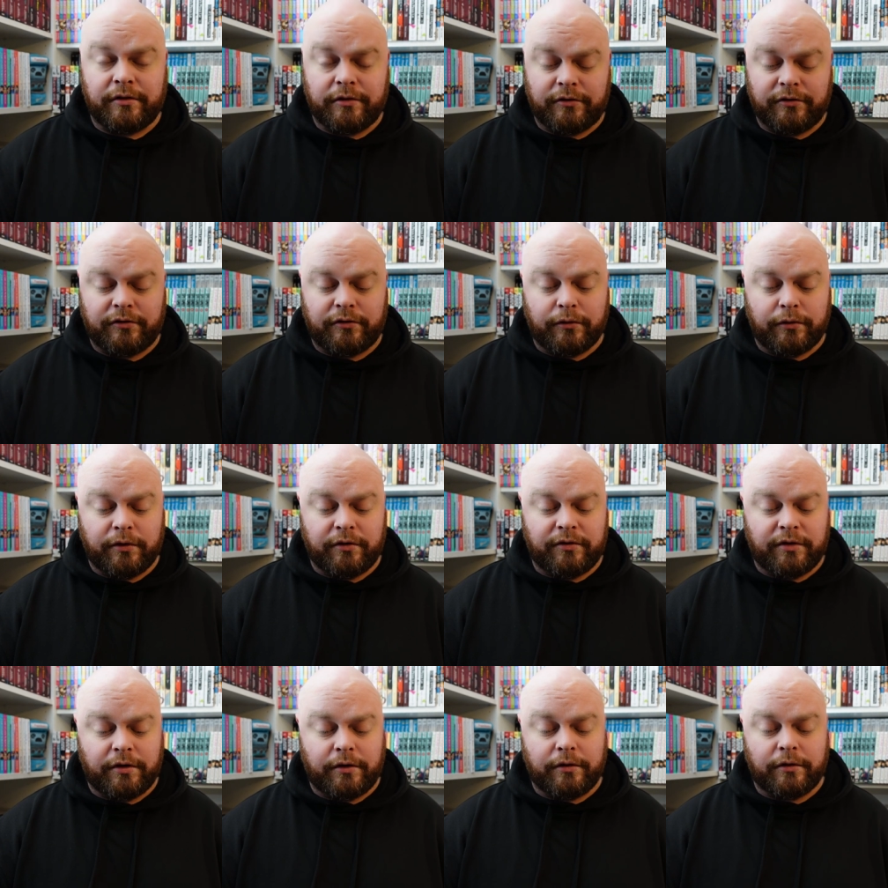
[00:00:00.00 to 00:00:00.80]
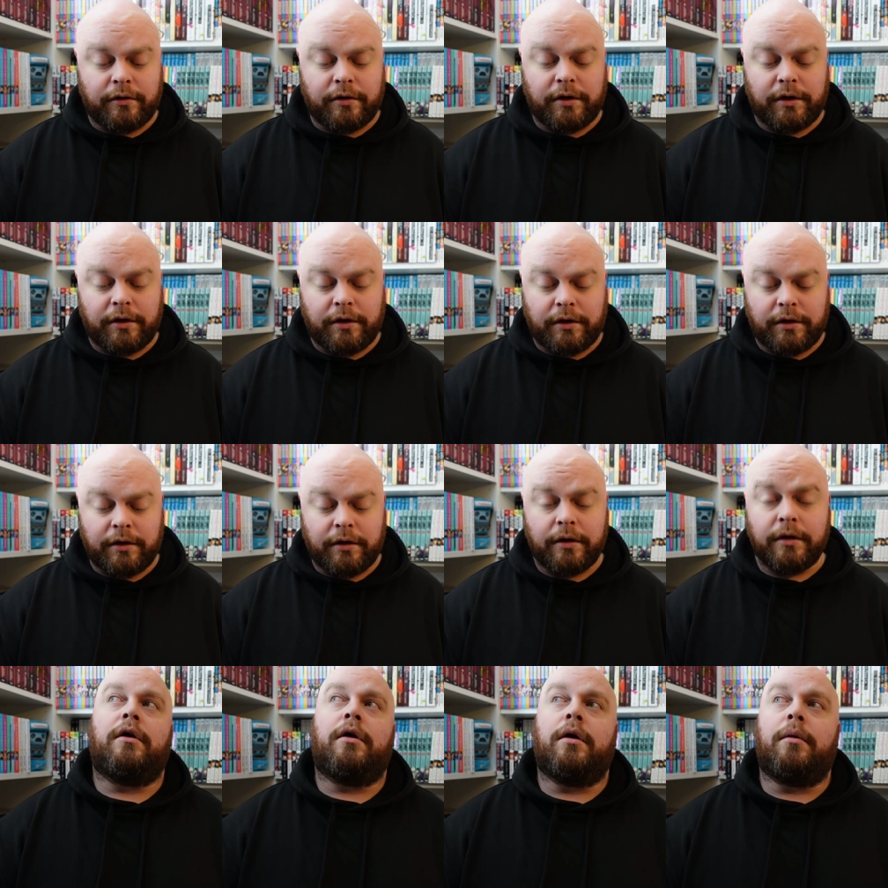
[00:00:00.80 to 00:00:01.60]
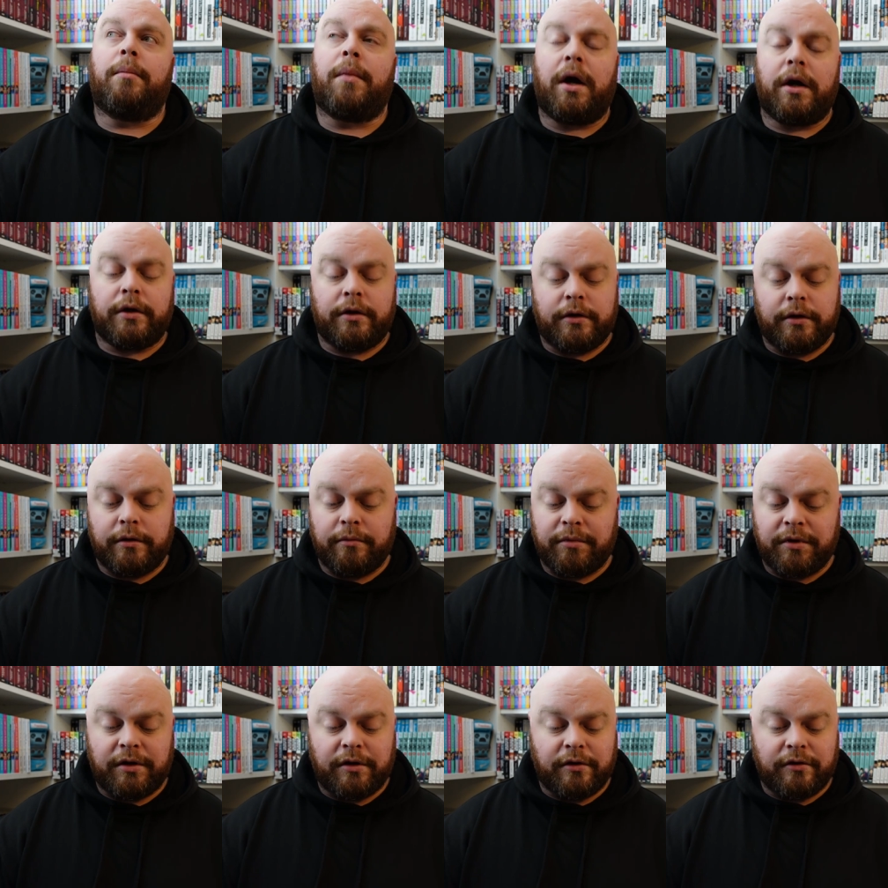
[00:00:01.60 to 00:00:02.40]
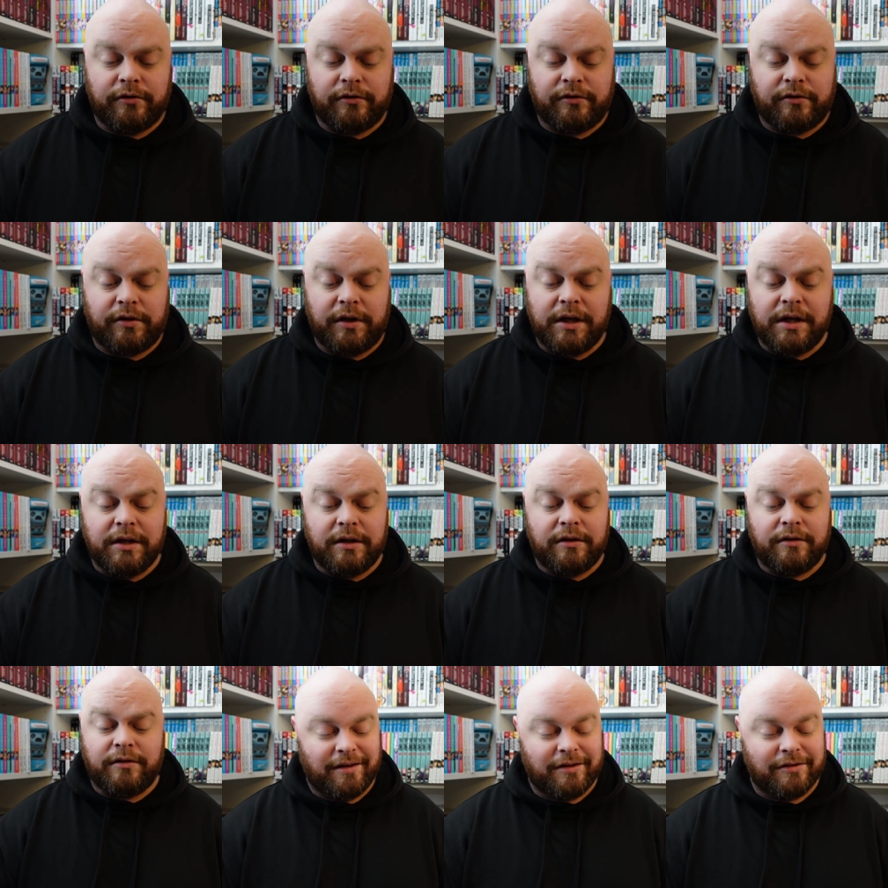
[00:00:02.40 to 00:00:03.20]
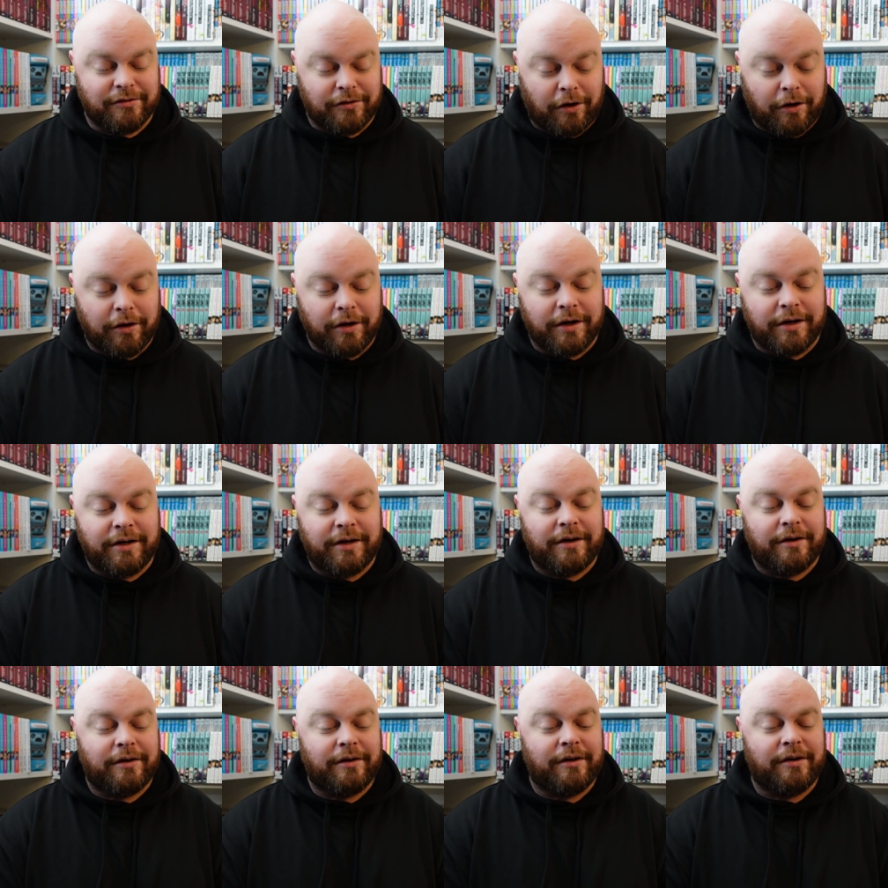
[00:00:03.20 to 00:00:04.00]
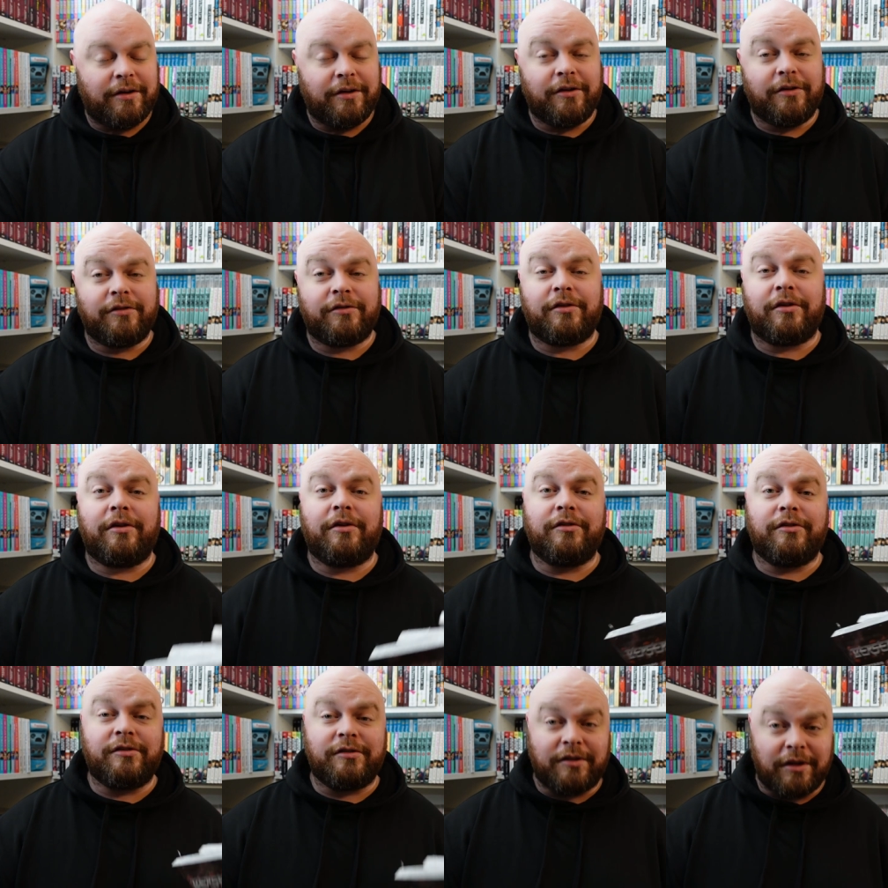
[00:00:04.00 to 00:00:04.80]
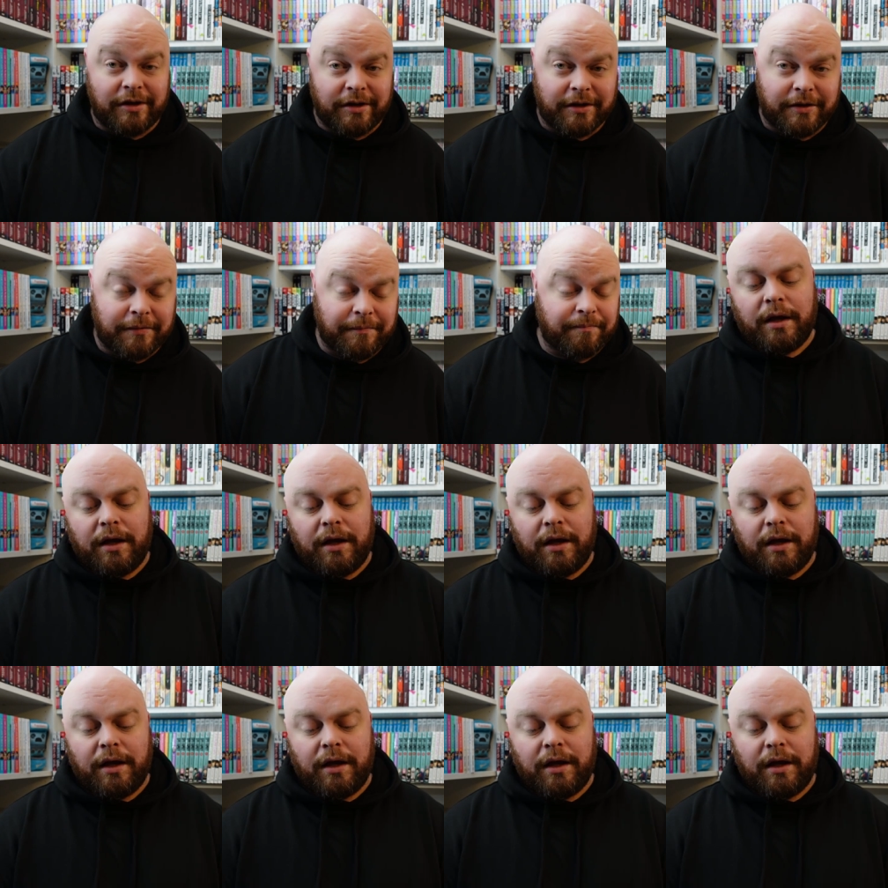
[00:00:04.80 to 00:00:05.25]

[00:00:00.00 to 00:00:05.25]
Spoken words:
storyteller and mangaka, because his art in here is stunning.